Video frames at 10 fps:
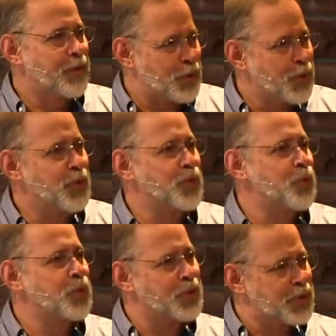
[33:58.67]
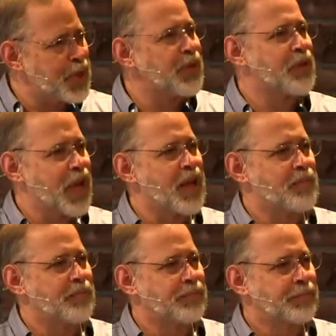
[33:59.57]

the Jews will still come.